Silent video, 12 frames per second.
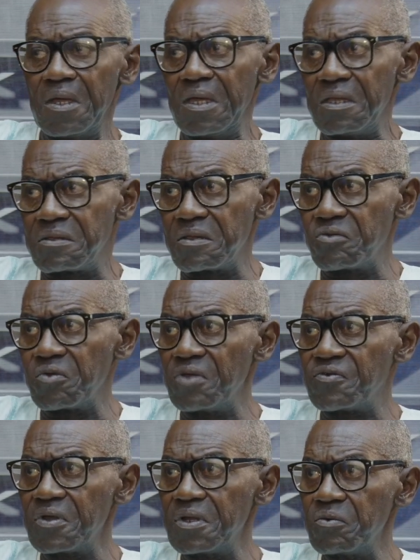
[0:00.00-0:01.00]
a
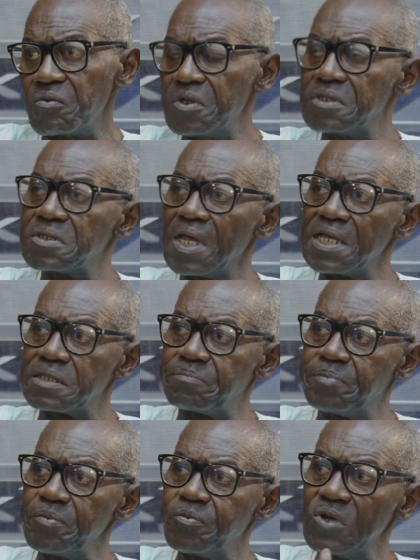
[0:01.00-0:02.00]
situation in which, as
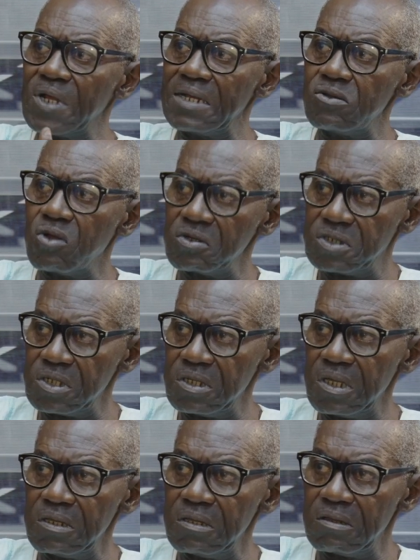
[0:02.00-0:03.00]
people are lodging
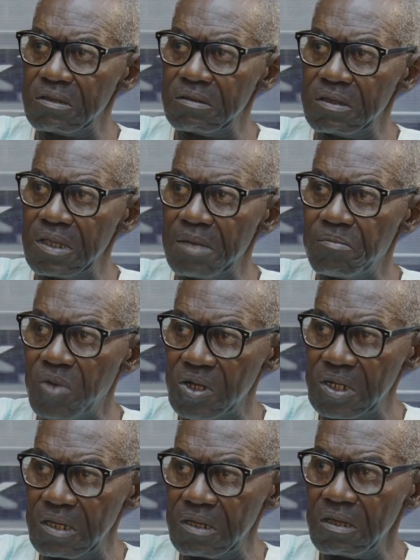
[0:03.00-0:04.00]
in their
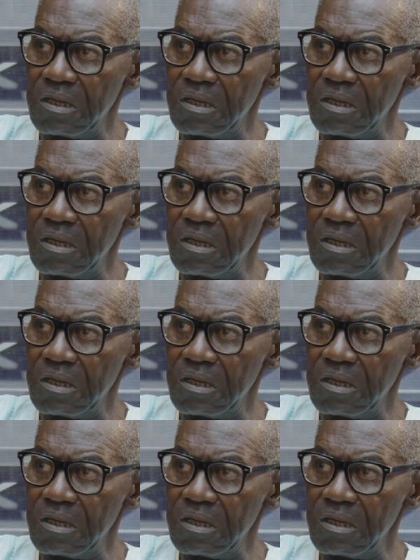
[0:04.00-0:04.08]
money,